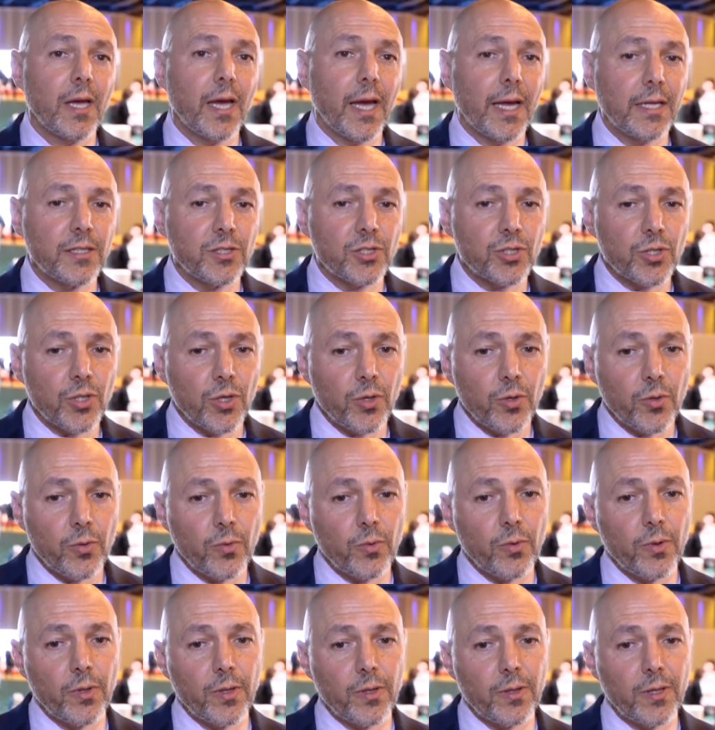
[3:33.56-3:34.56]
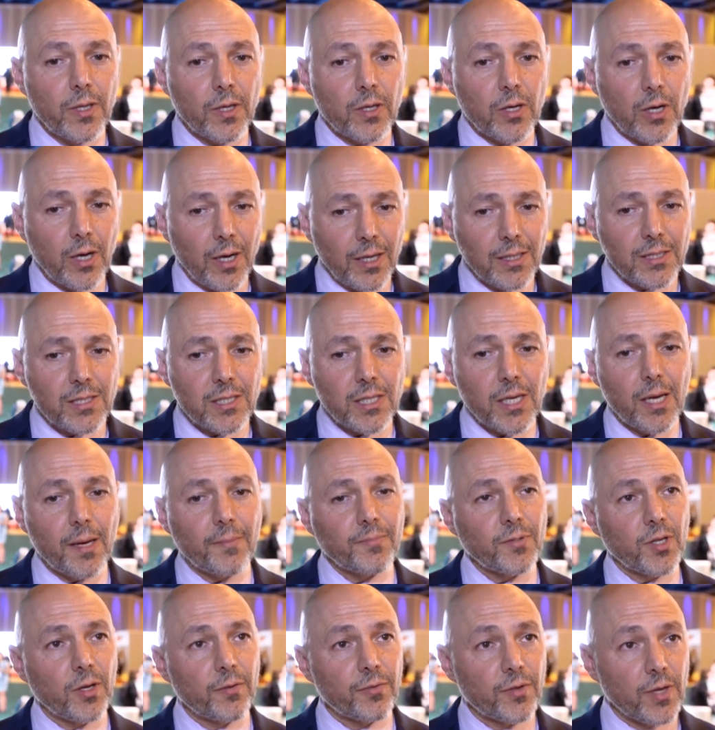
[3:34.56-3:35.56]
And so the
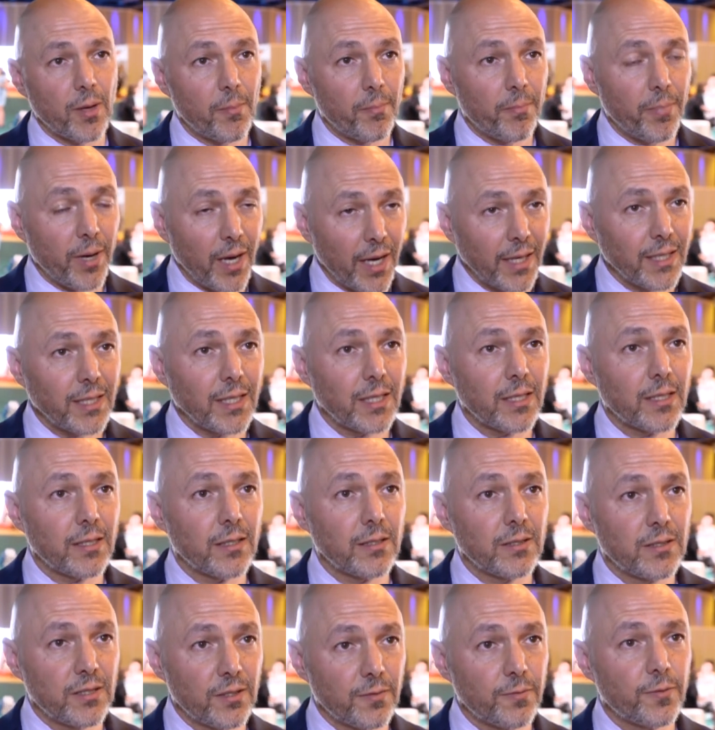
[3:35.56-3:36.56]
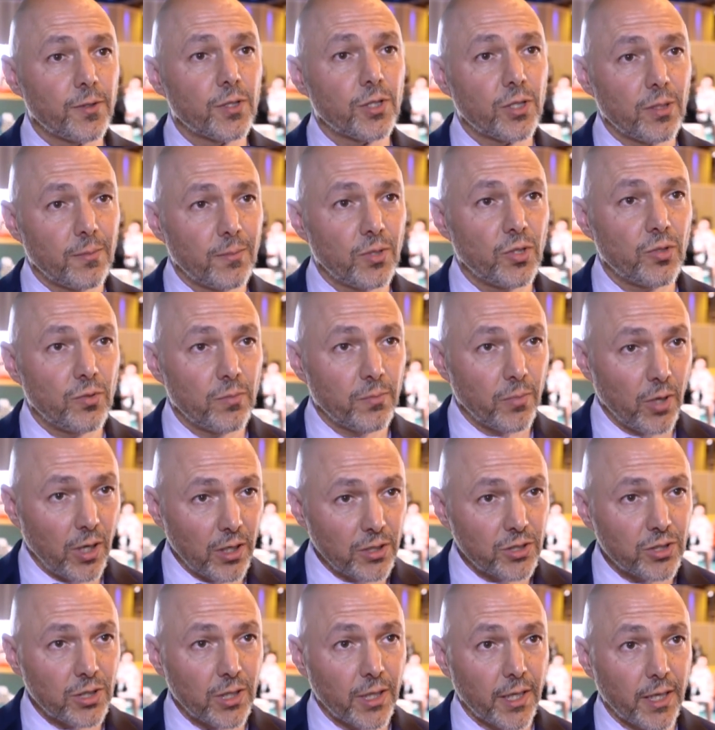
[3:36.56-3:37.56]
concept of combining different immune
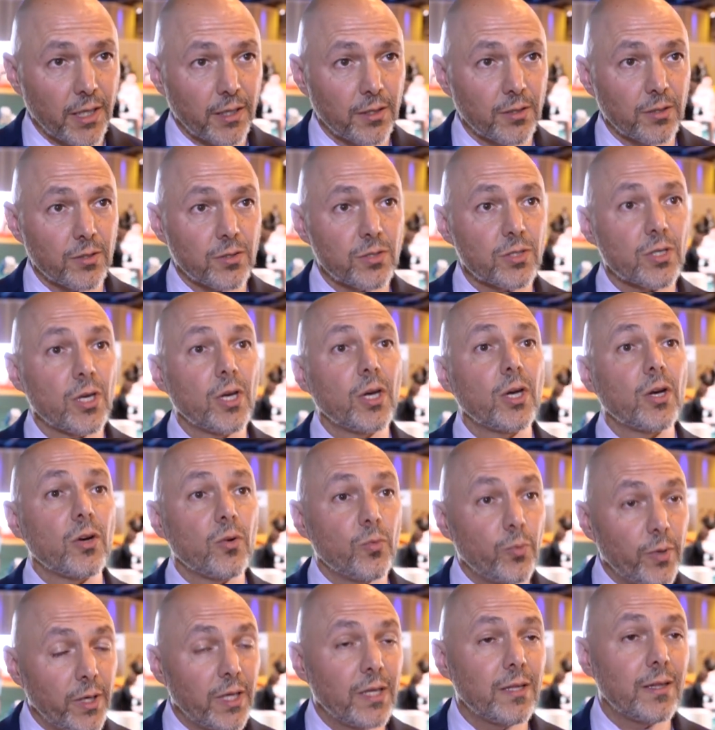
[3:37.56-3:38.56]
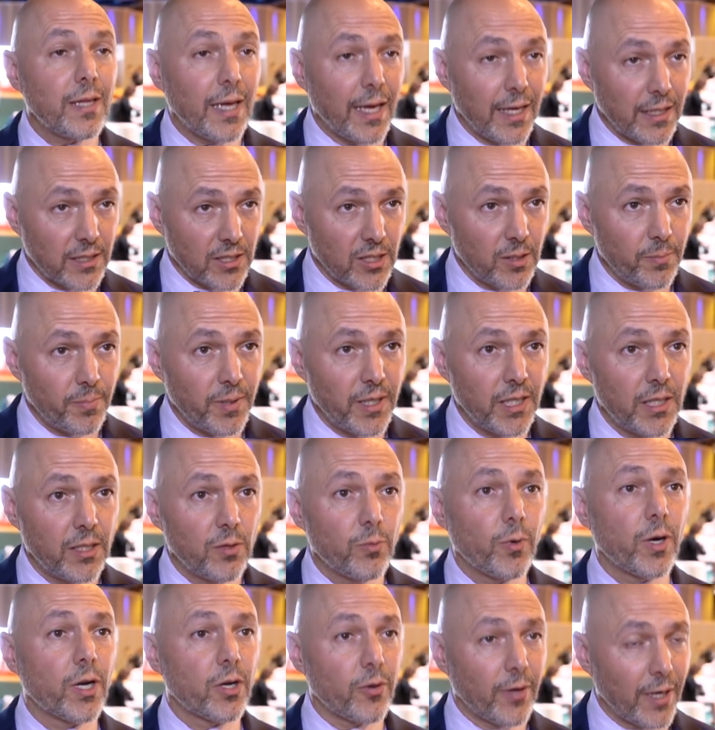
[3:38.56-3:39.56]
modulators with
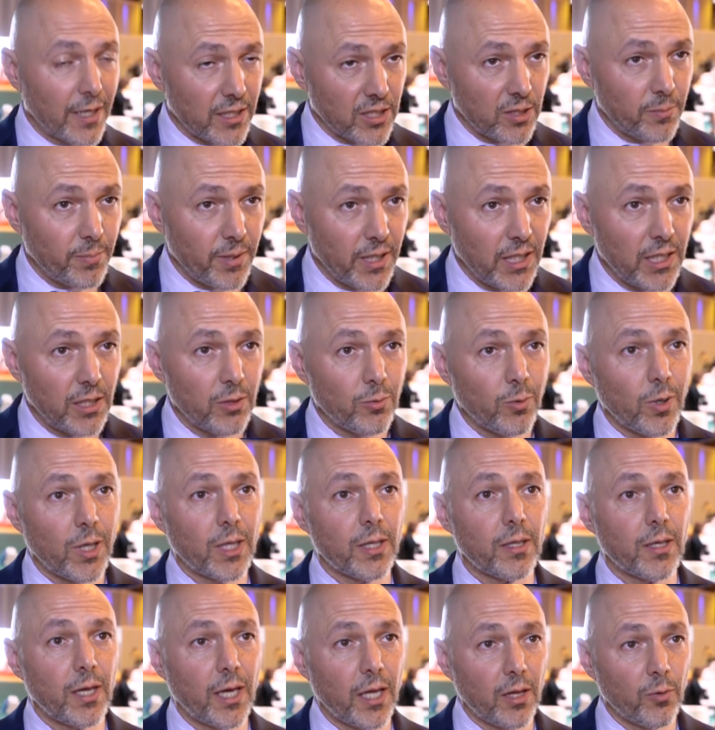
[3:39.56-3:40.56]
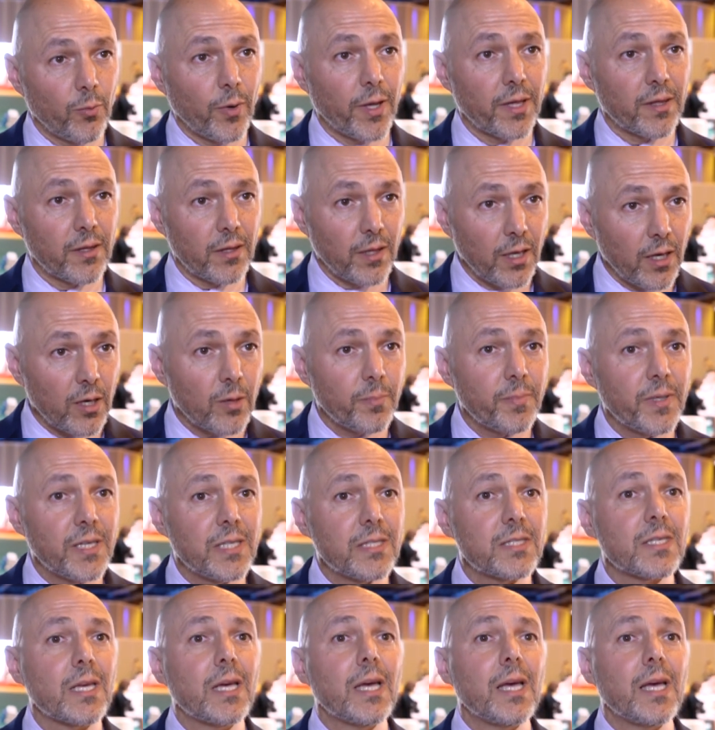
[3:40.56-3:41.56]
anti-PD-1 or anti-PD-L1 therapies